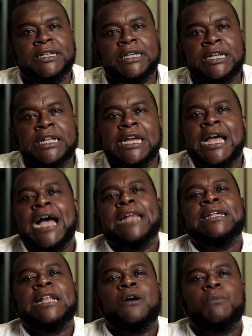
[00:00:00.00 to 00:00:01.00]
to eat, I
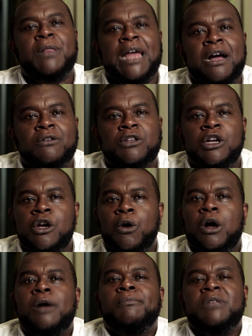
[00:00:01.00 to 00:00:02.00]
need help with housing.
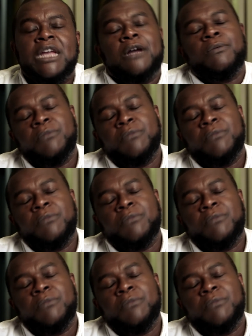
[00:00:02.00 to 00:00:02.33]
Um, yeah,